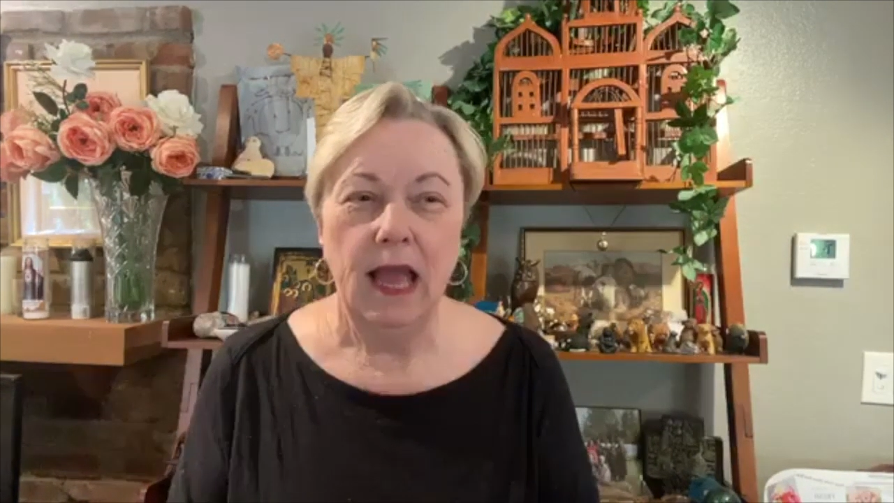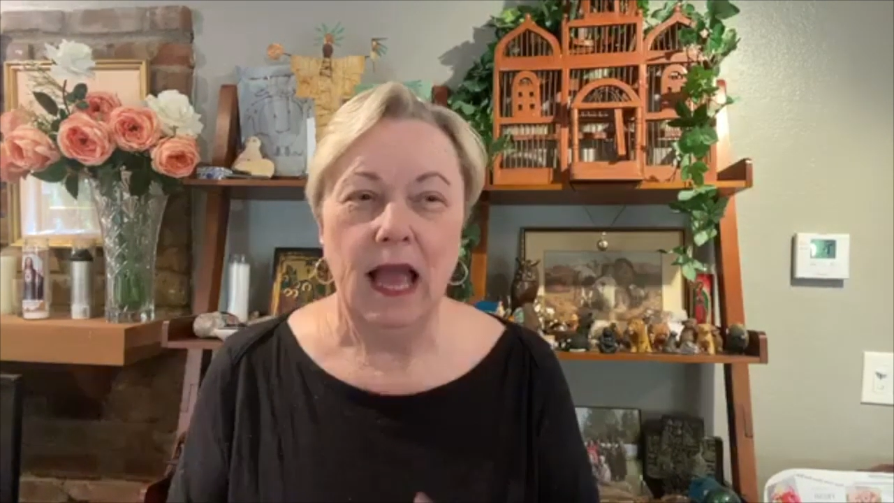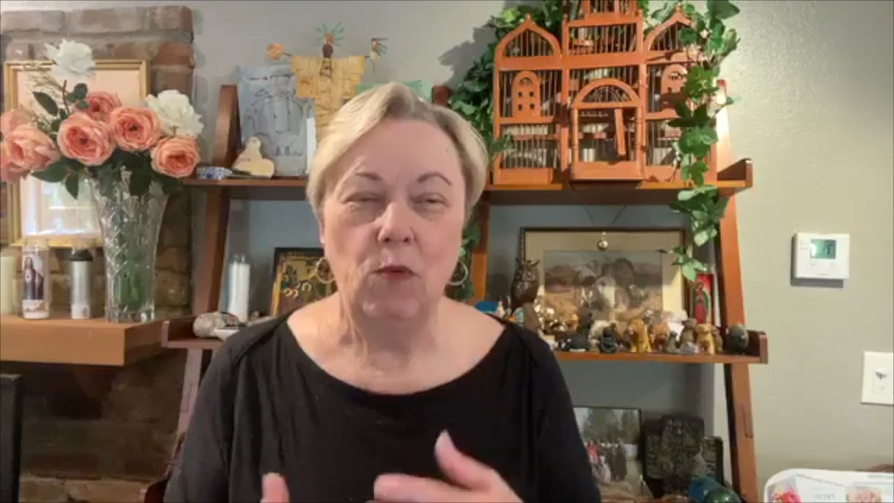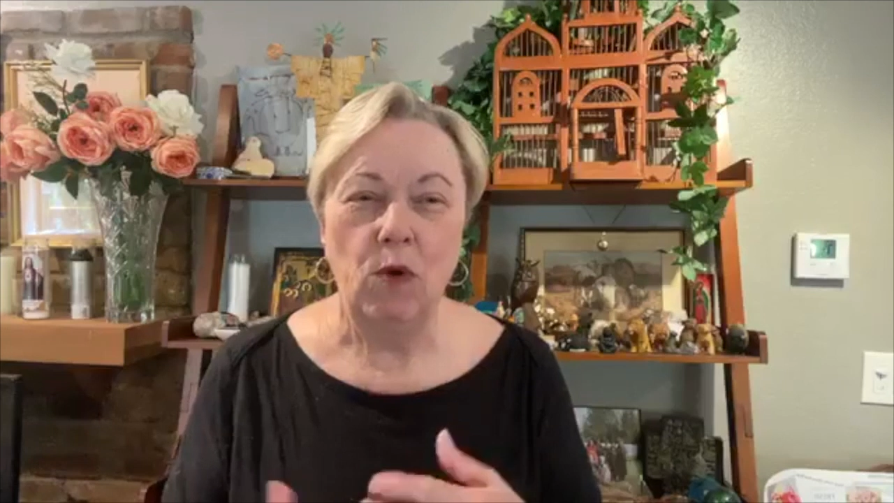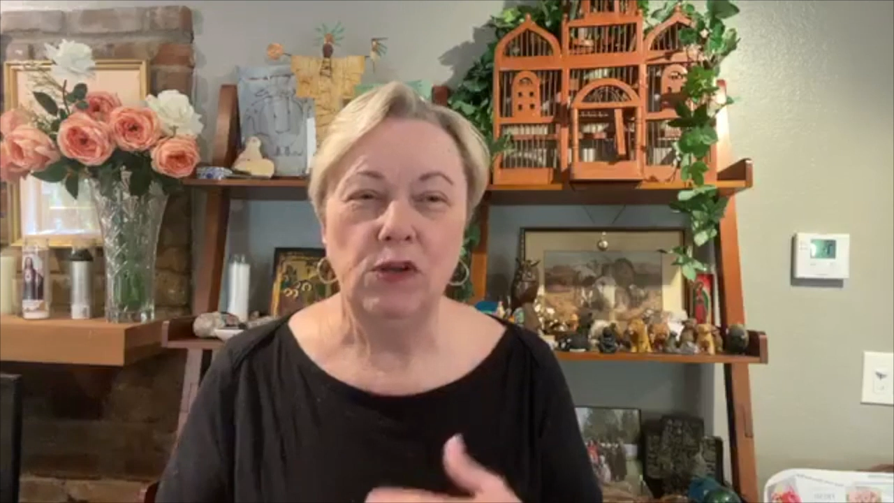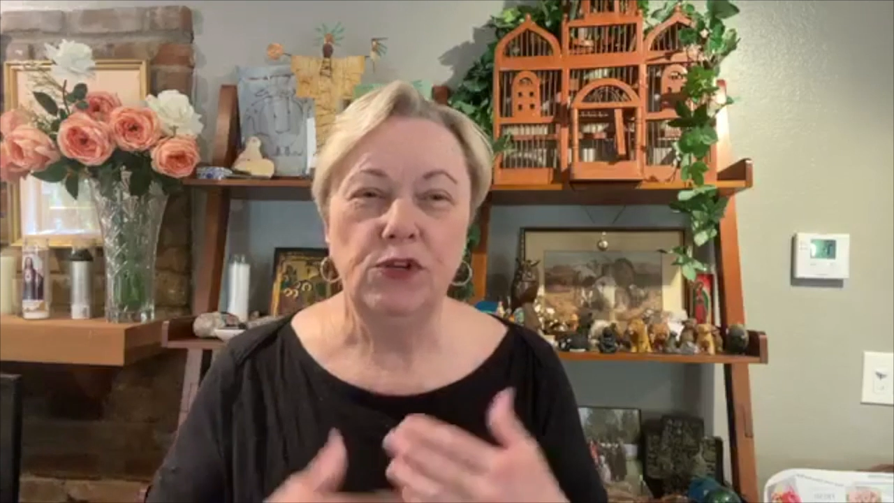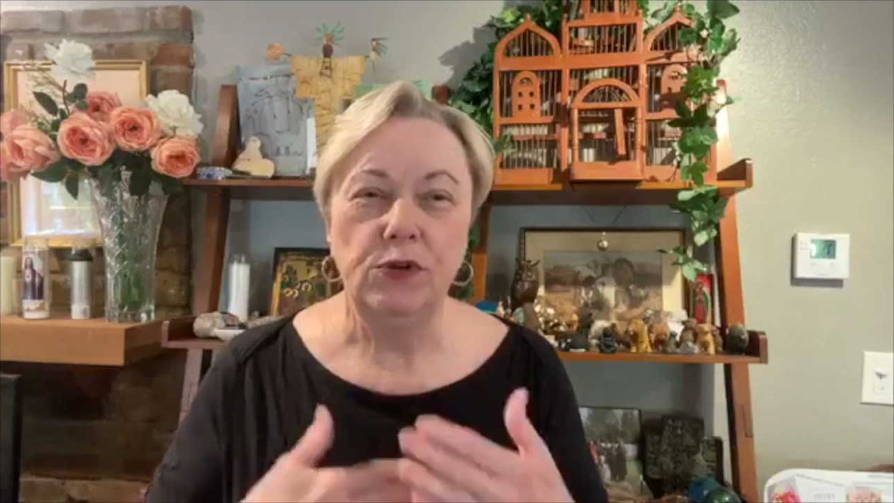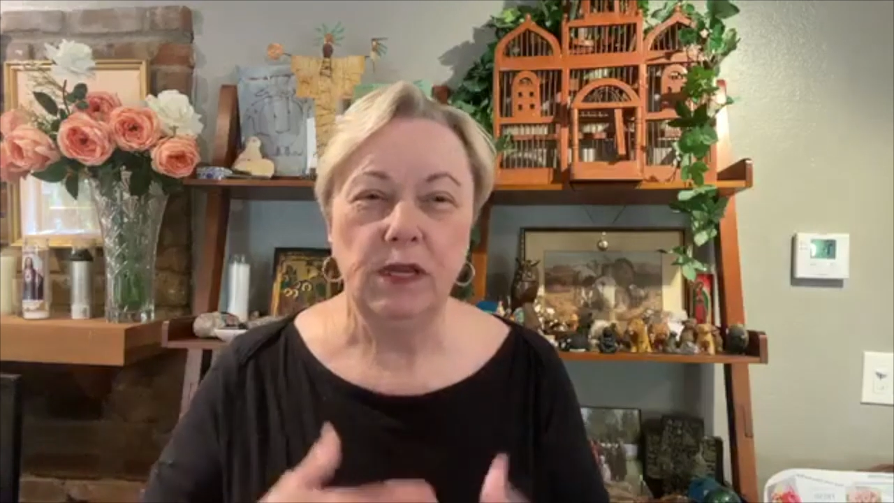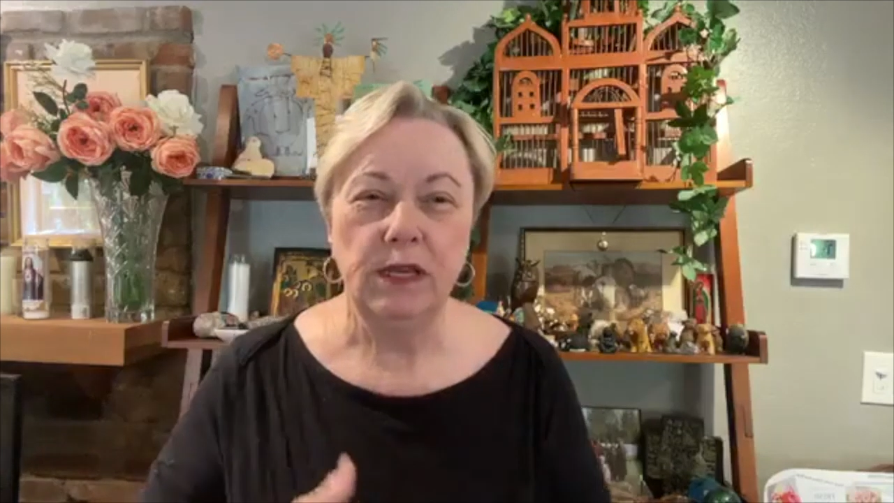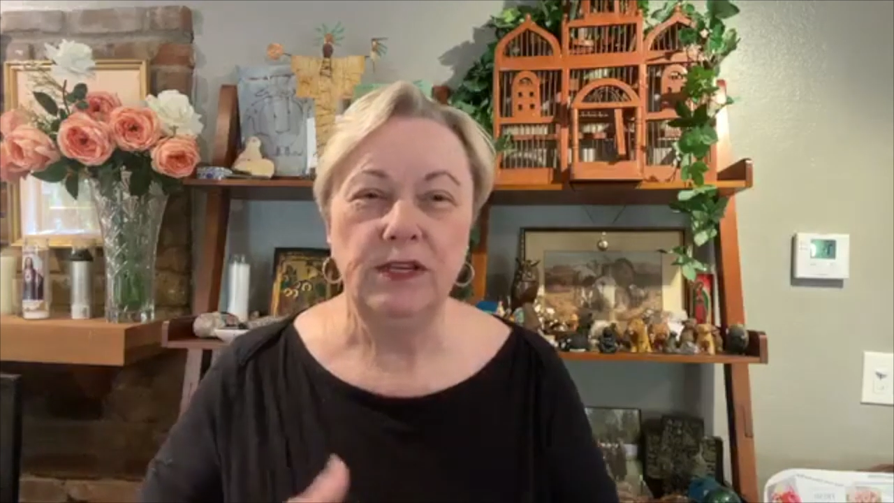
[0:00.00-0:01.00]
I want you to
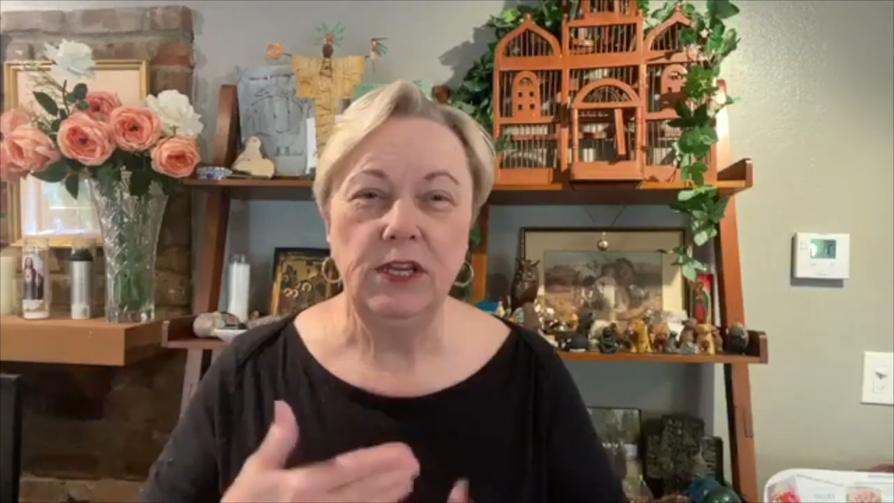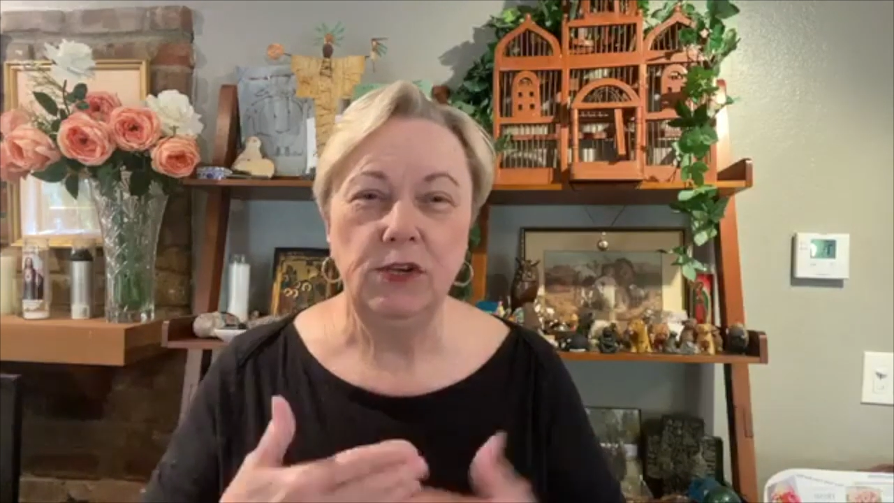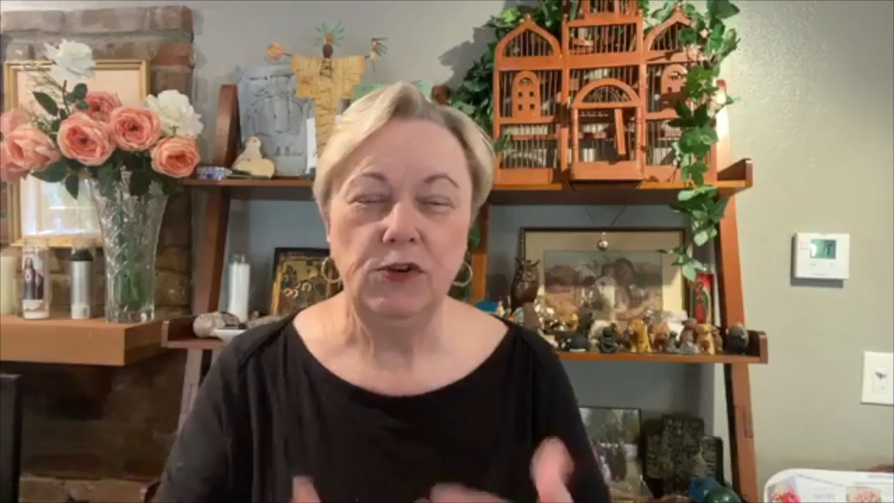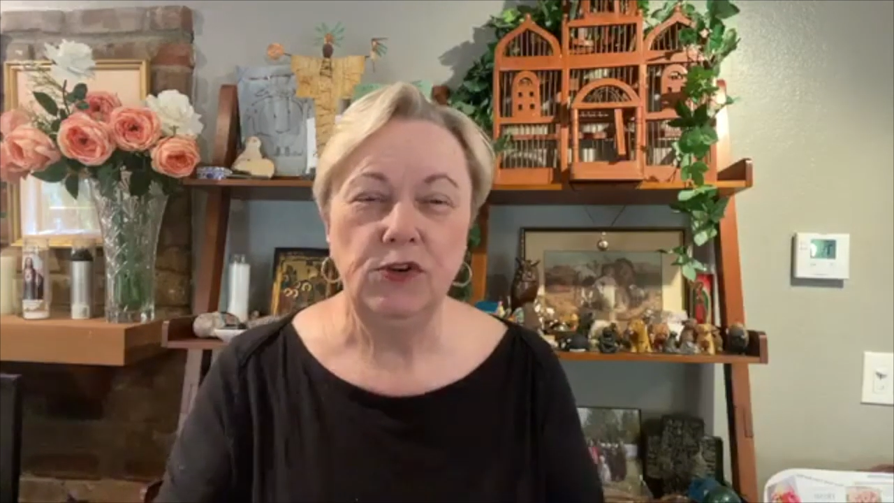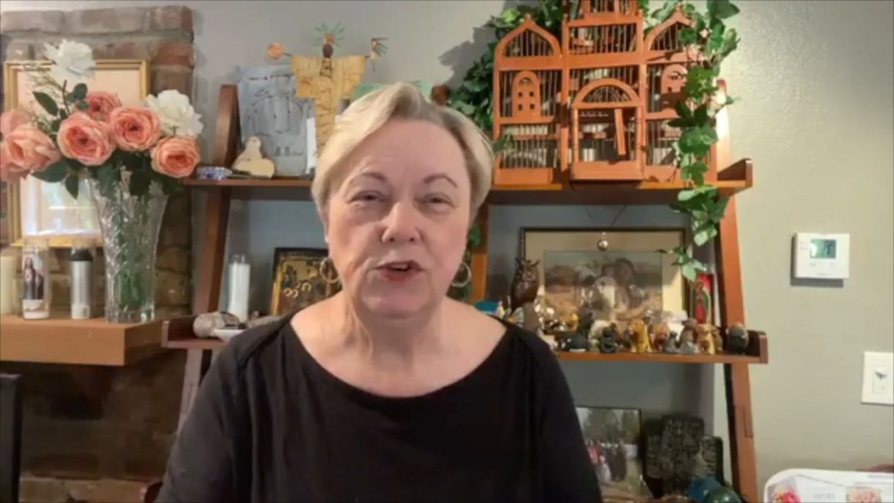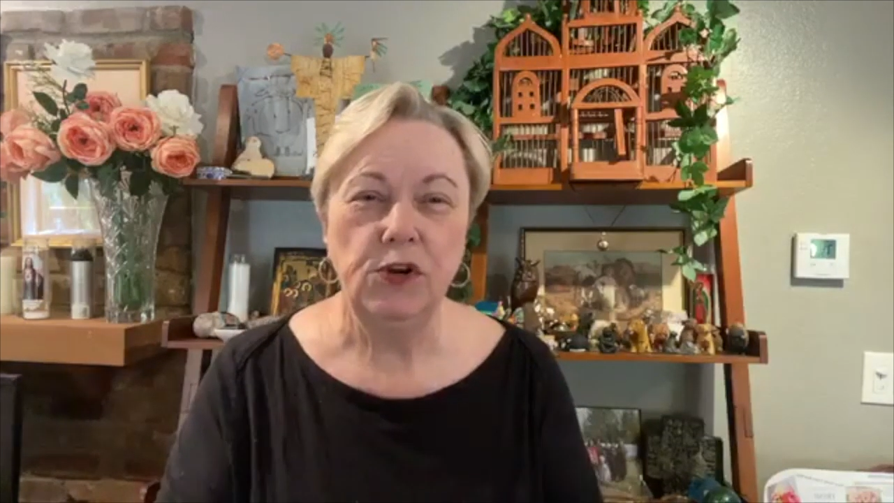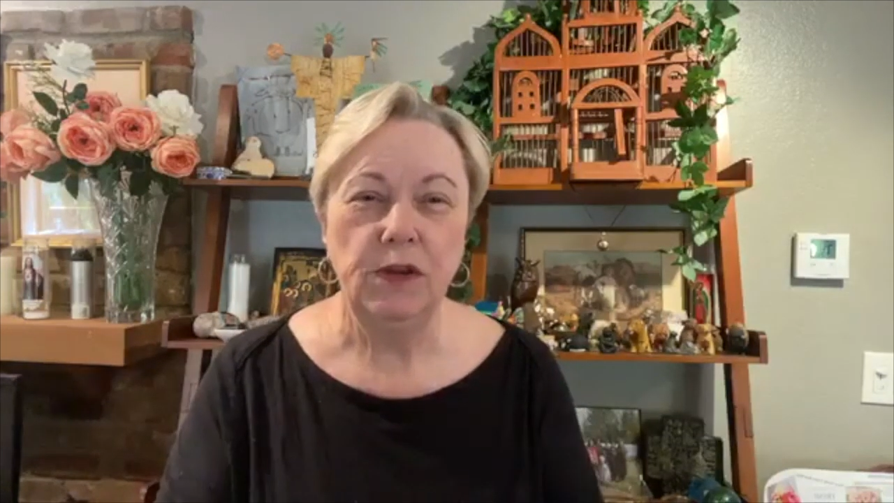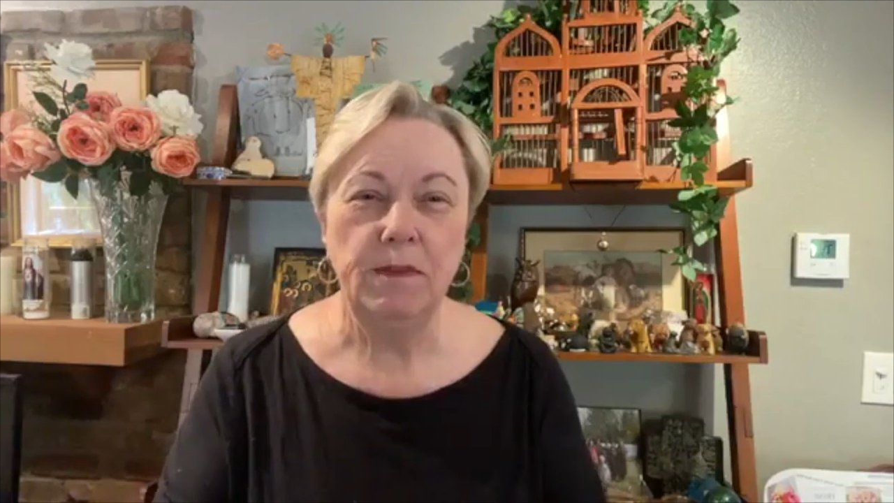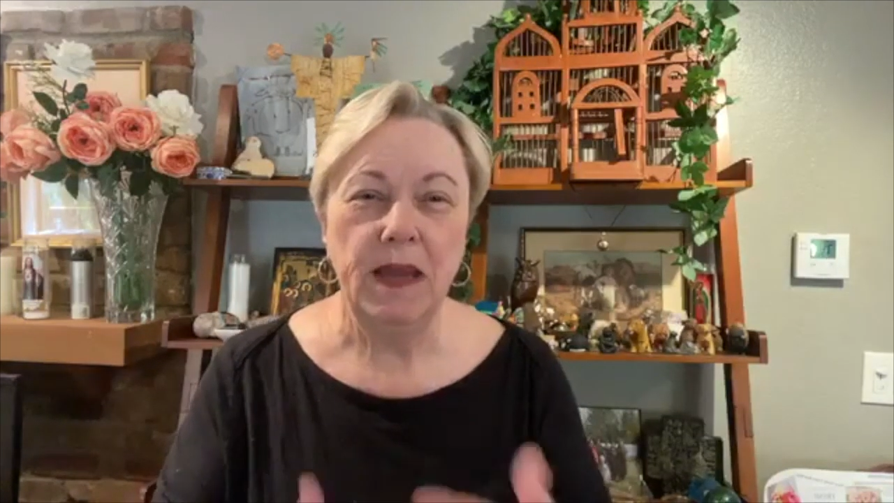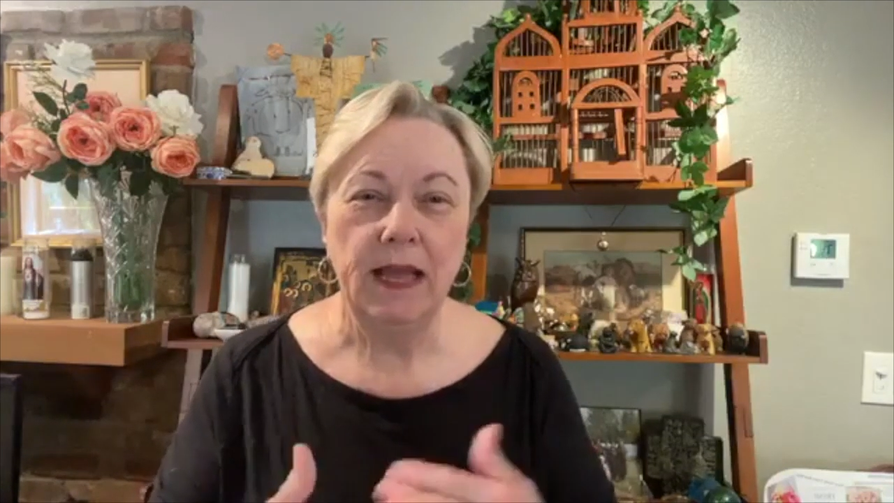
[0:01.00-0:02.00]
continue to journey
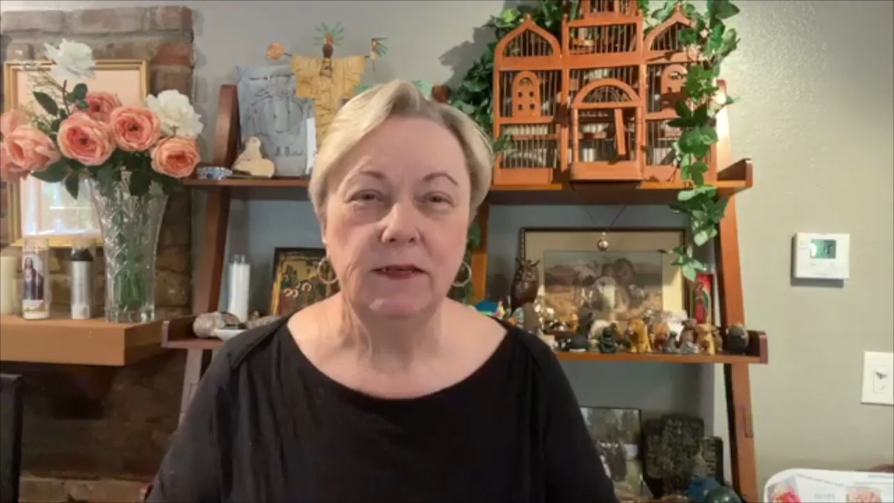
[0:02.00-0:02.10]
back